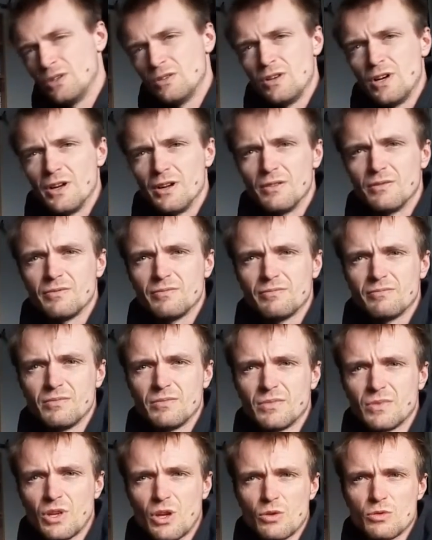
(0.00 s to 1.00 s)
Right,
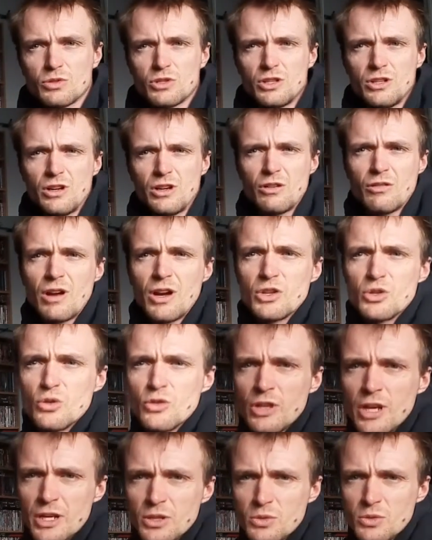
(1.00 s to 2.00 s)
I'll catch you in
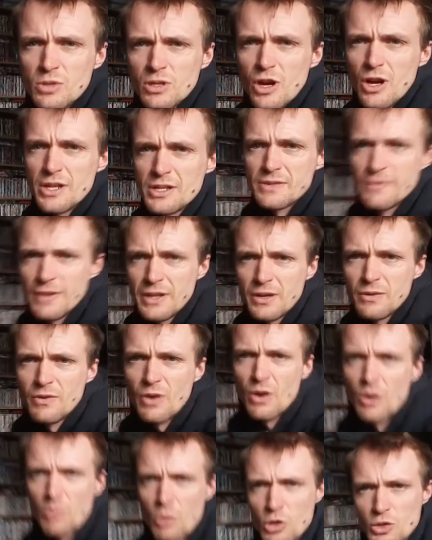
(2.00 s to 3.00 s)
the next one, guys. Thank you
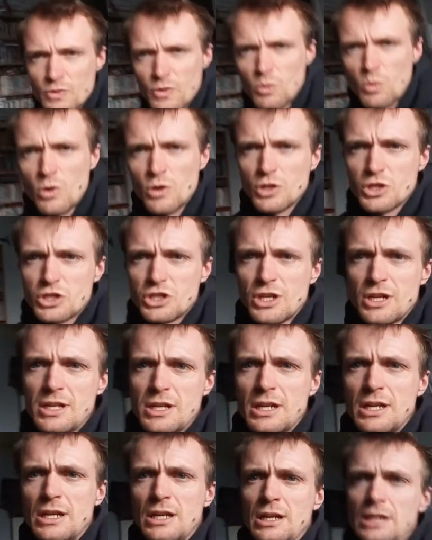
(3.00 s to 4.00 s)
very much for watching,
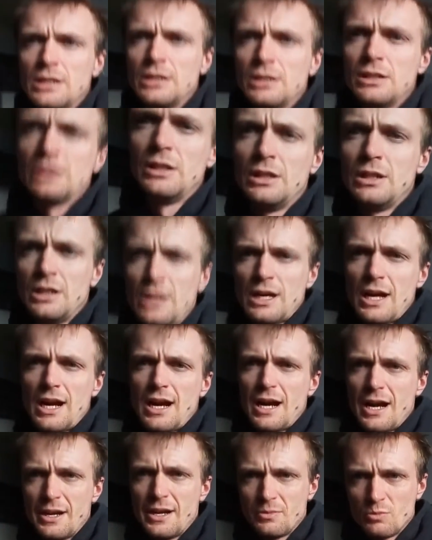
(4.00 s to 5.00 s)

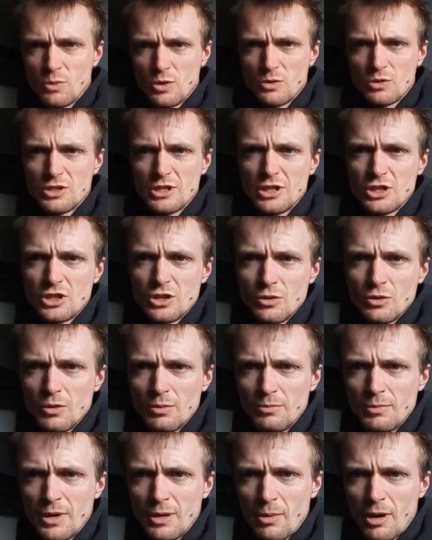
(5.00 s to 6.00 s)
and we'll see you soon.
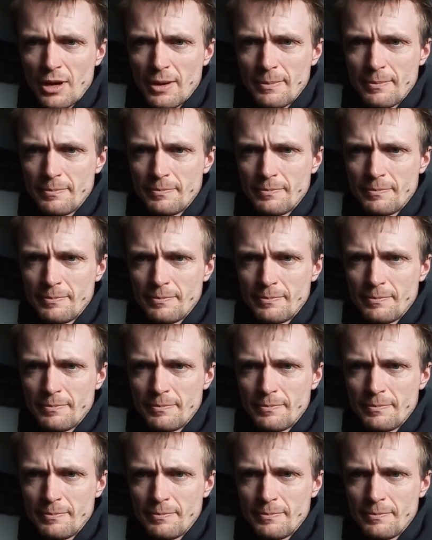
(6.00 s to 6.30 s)
Bye bye.